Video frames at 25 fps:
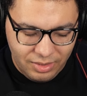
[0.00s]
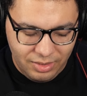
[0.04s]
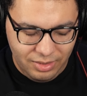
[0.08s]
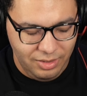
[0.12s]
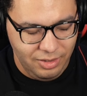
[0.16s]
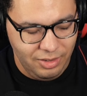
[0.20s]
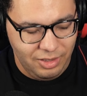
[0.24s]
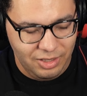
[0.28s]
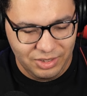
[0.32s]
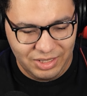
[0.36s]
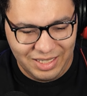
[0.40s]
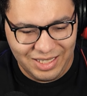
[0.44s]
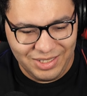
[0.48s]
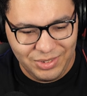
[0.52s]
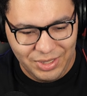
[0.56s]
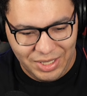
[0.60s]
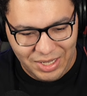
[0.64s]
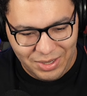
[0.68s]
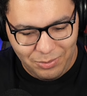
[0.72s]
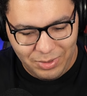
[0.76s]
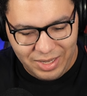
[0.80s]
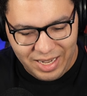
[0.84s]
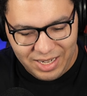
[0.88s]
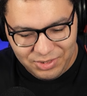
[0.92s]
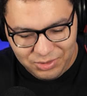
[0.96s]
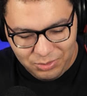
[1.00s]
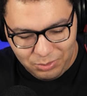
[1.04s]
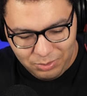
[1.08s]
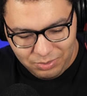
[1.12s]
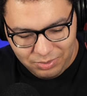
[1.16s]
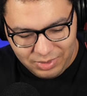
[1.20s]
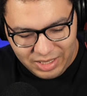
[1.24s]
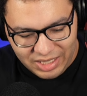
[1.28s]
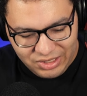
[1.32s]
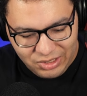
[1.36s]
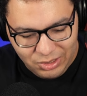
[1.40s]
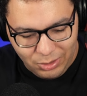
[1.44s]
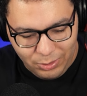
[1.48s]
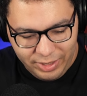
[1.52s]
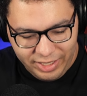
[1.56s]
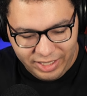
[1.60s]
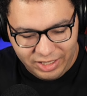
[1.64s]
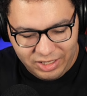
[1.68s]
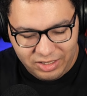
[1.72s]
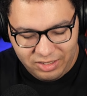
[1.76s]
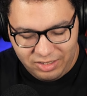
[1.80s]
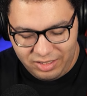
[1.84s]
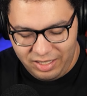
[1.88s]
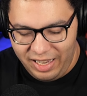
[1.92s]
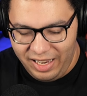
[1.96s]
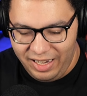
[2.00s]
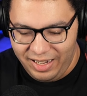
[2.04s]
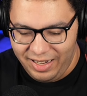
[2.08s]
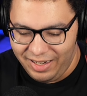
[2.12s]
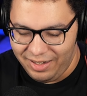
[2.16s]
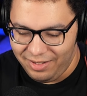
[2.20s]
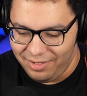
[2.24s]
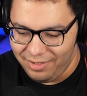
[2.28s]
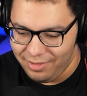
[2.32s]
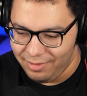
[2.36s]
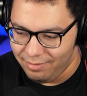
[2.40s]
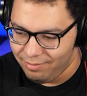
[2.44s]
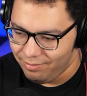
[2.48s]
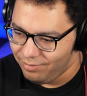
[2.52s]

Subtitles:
because that's the way to take it.